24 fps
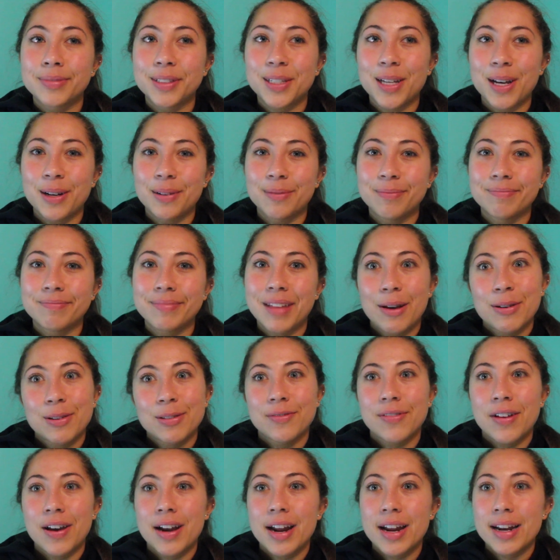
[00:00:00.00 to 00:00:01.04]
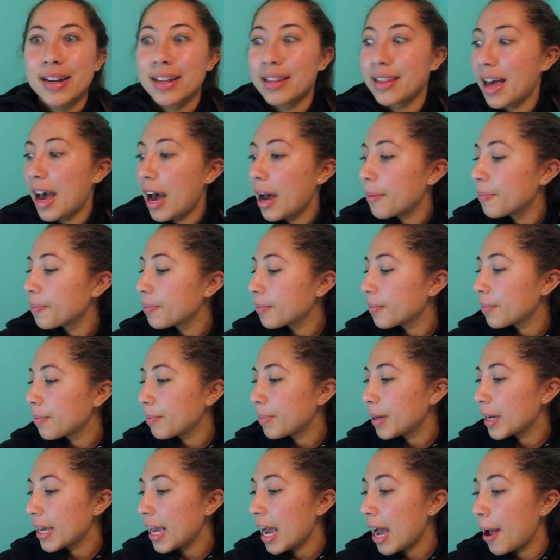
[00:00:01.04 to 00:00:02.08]
so that was fun. I did that.
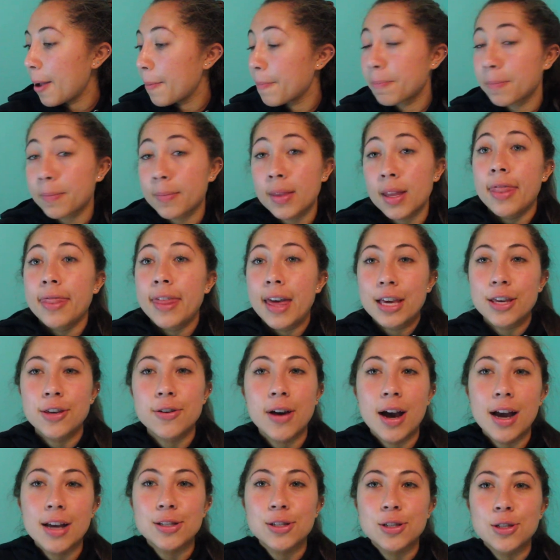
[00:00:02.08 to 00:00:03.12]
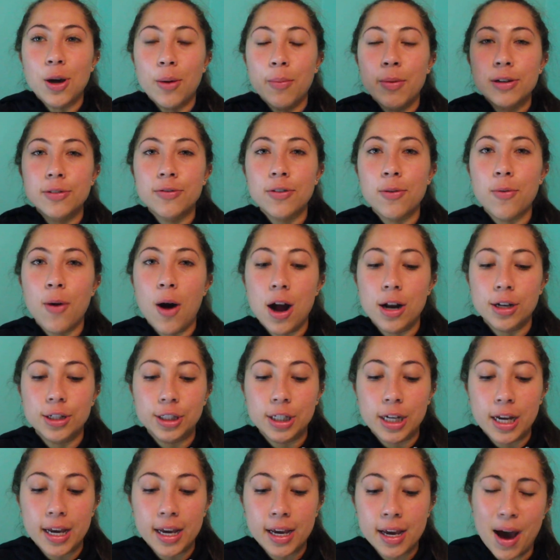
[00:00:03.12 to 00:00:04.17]
But yeah, thank you guys so much for
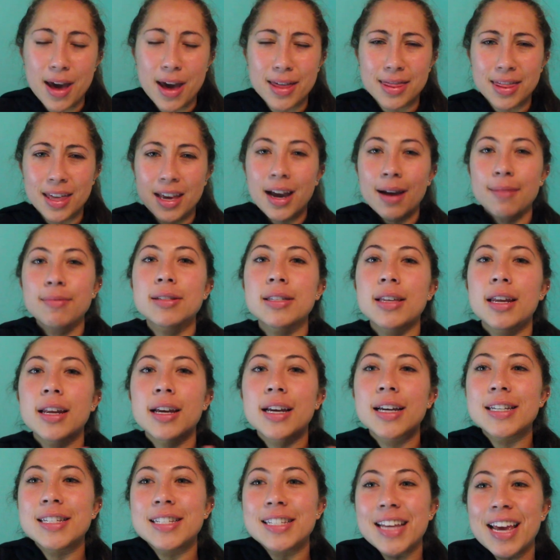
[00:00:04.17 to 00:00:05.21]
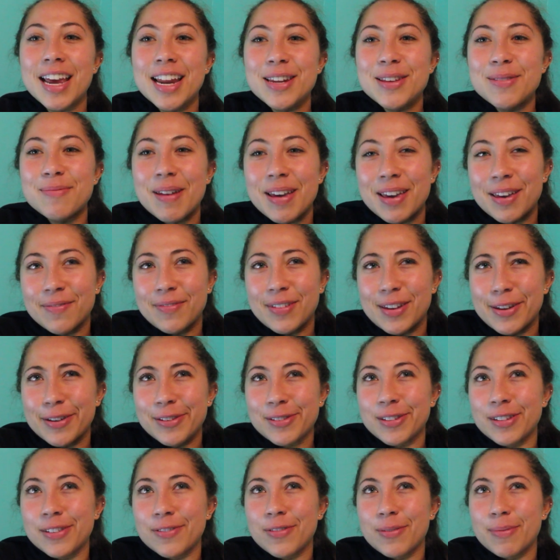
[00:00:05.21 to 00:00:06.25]
watching. I think I'm just gonna continue making
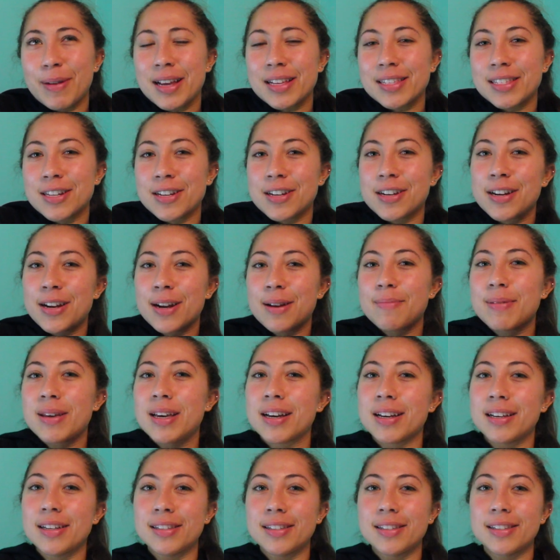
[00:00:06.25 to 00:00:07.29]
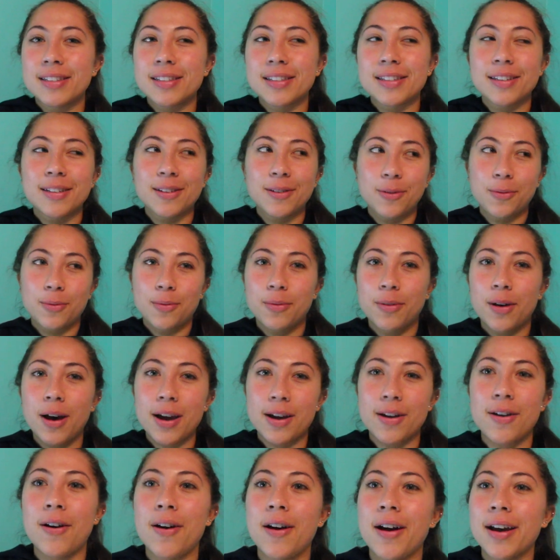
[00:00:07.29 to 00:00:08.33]
videos just for my senior year because
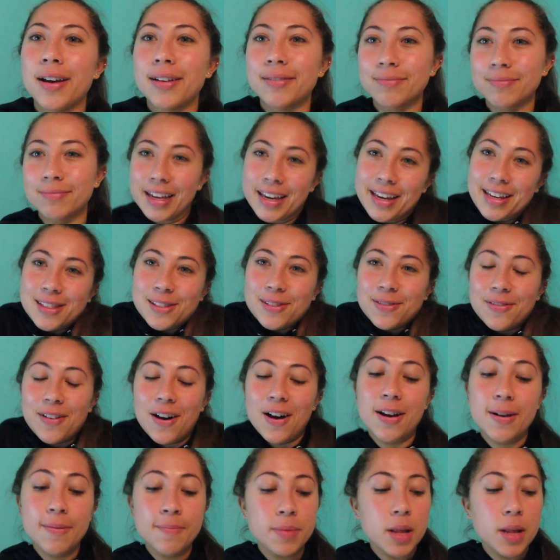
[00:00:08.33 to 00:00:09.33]
why not? Like, it's fun.